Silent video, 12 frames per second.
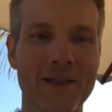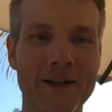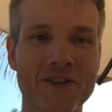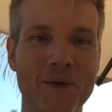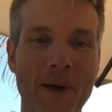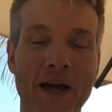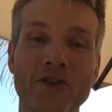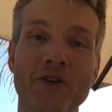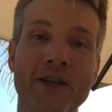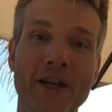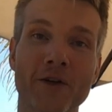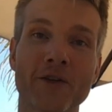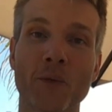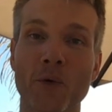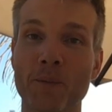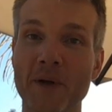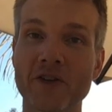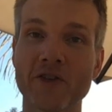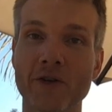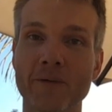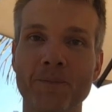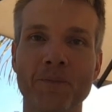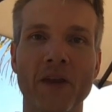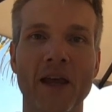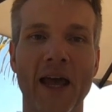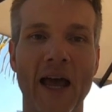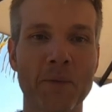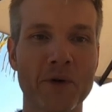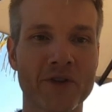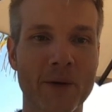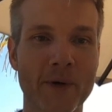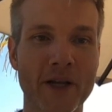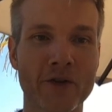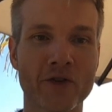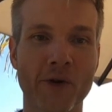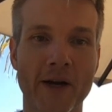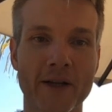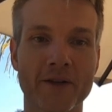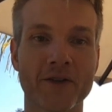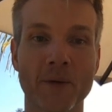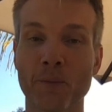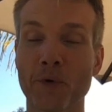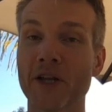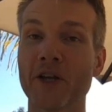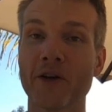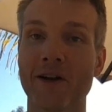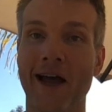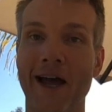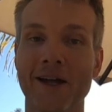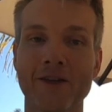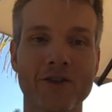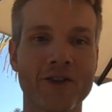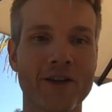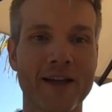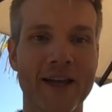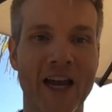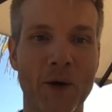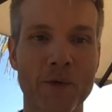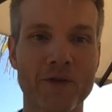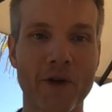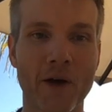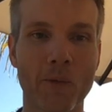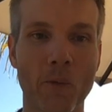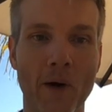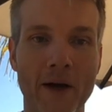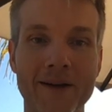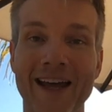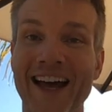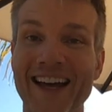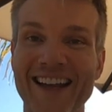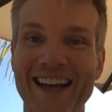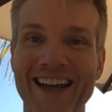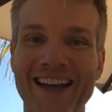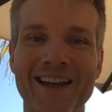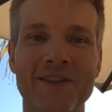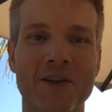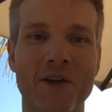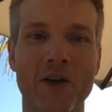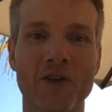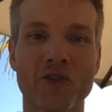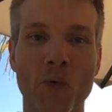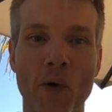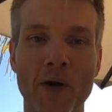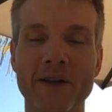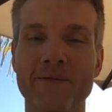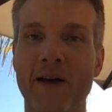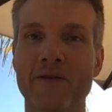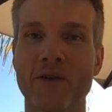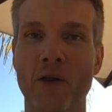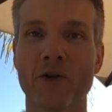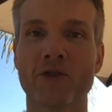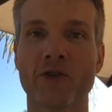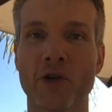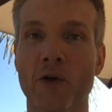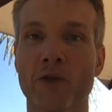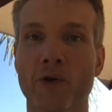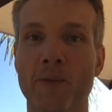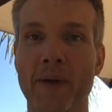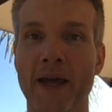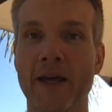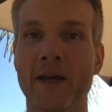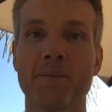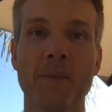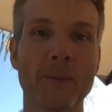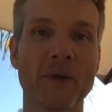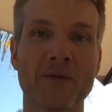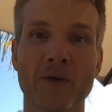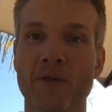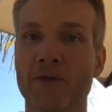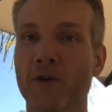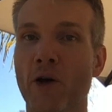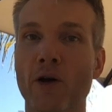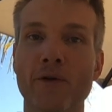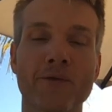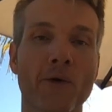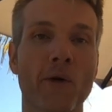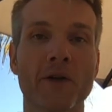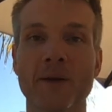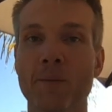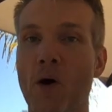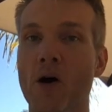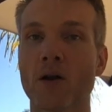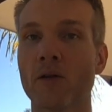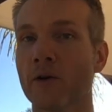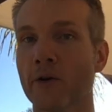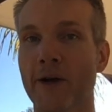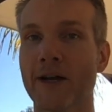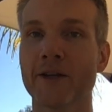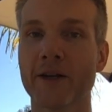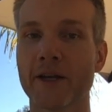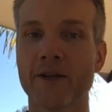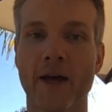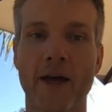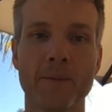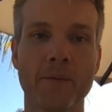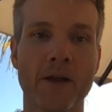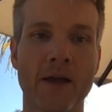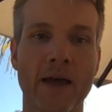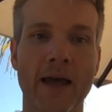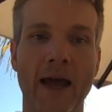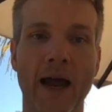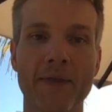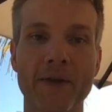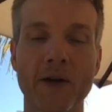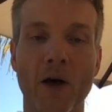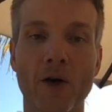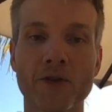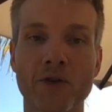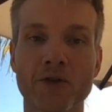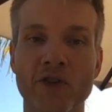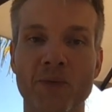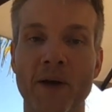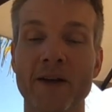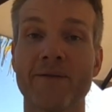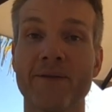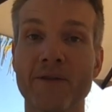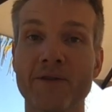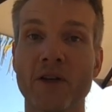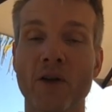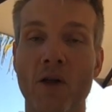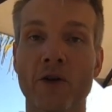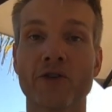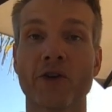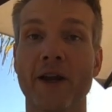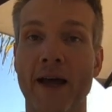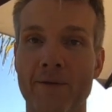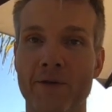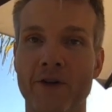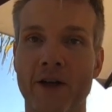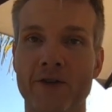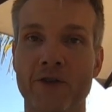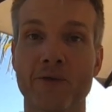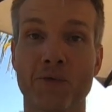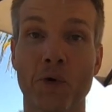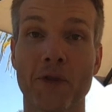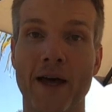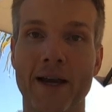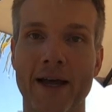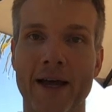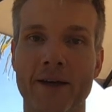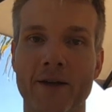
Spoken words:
imagine here that we're Mitsu and we're somebody who's created some pretty good ads. Here we've got one ad A that costs $25 to go through and make, maybe for the photographer and the model or her editing time. And then also she spent $50 on advertising for that ad.